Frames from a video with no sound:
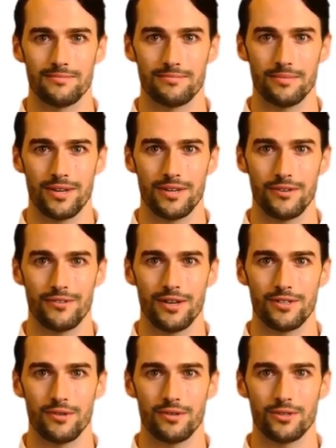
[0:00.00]
But an
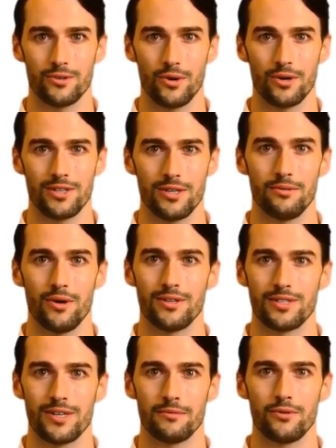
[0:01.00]
effective and quality
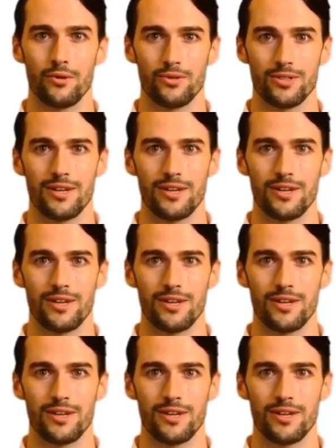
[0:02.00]
product improves